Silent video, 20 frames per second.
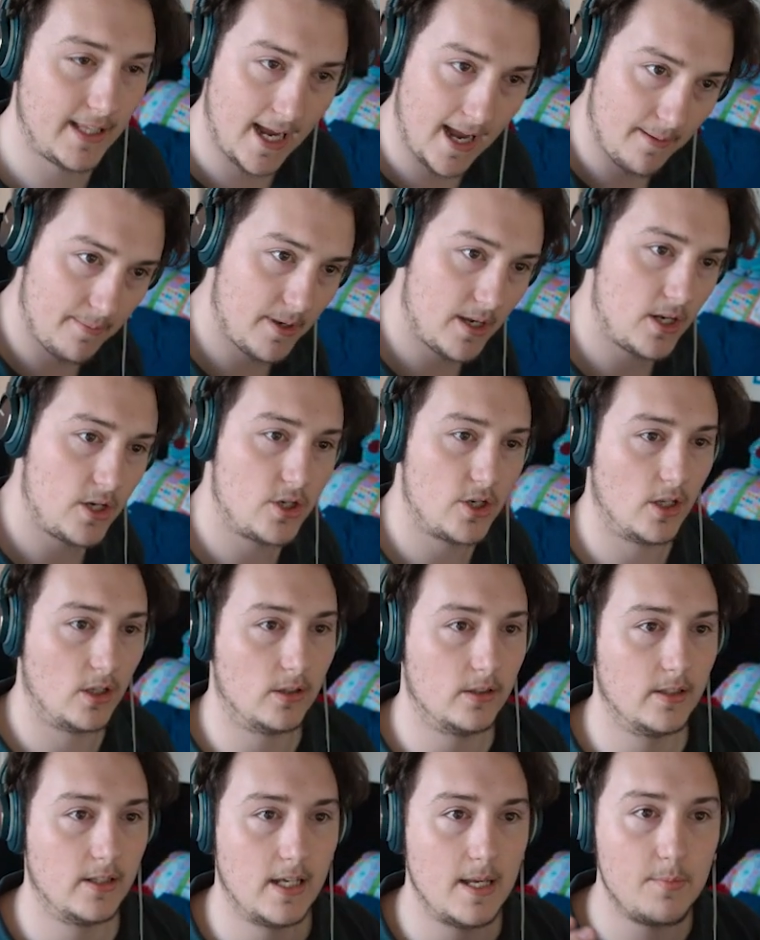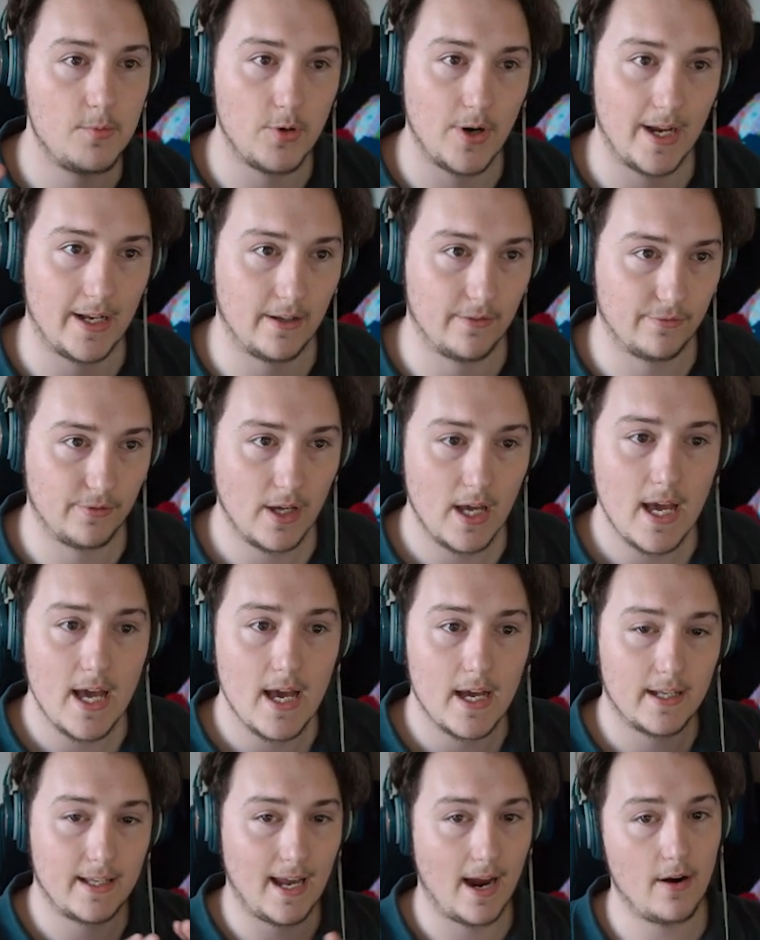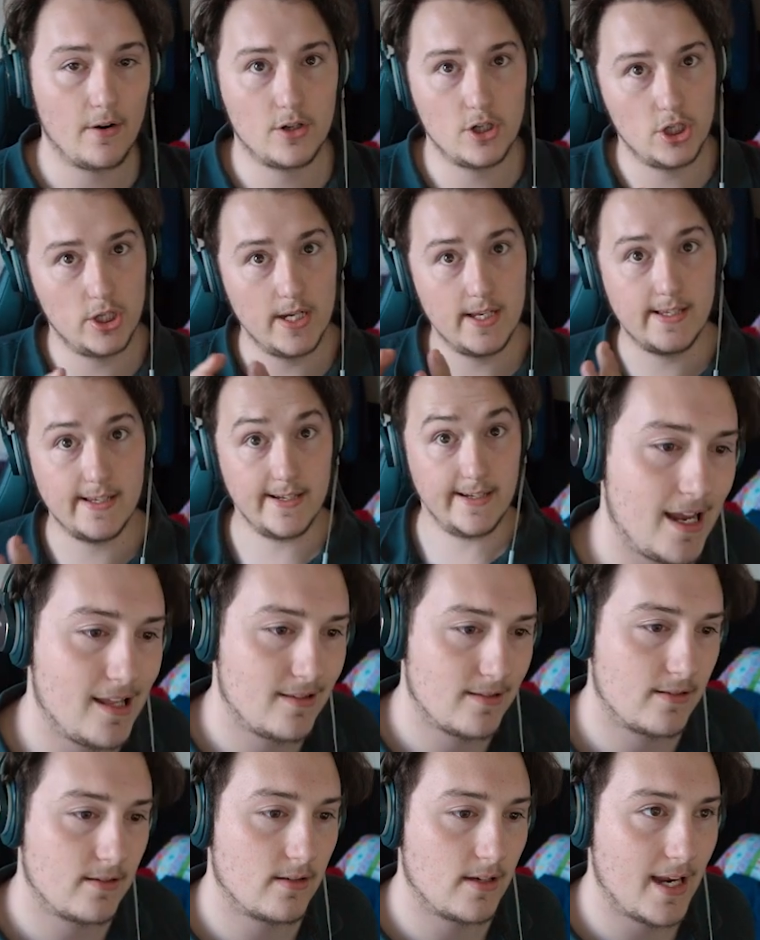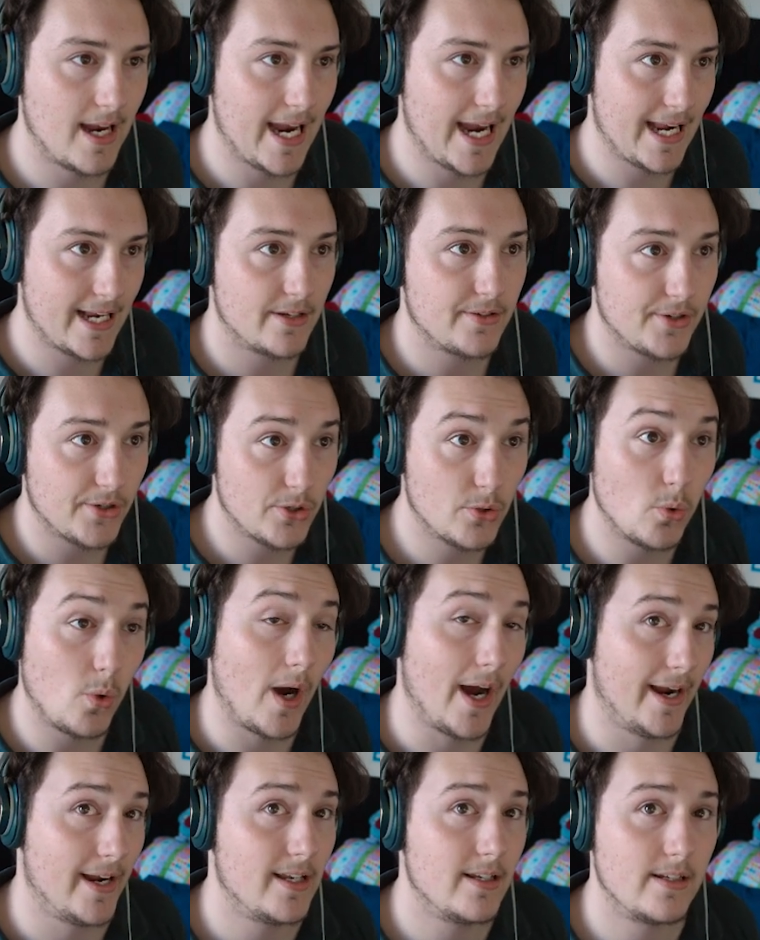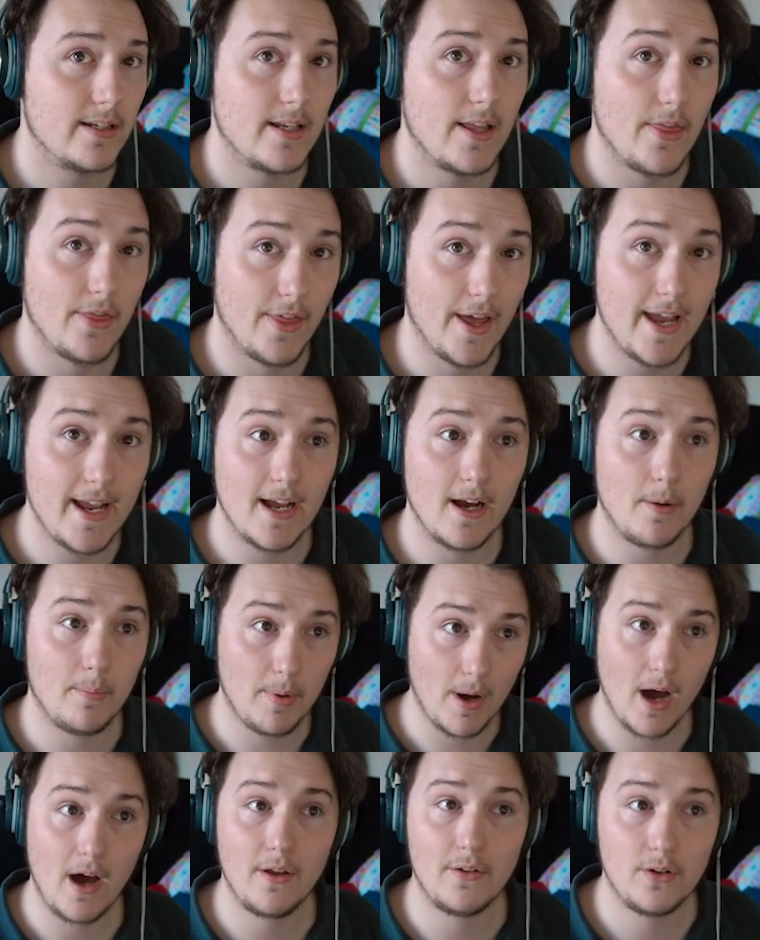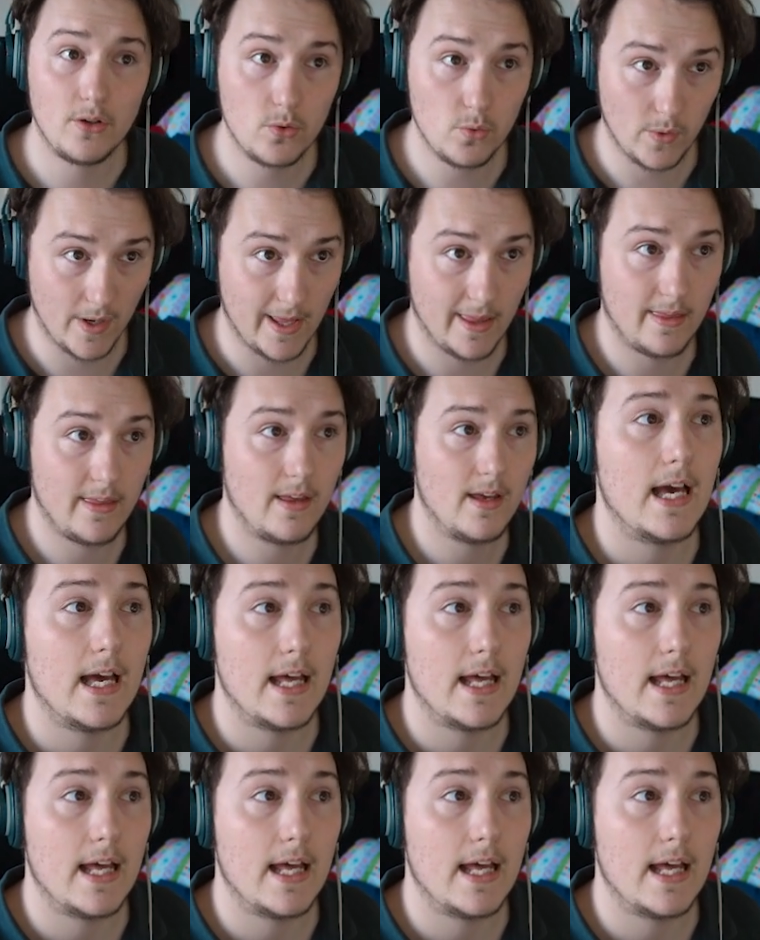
damage, it'll keep track of character sheets, and it's intertwined. They are partnered with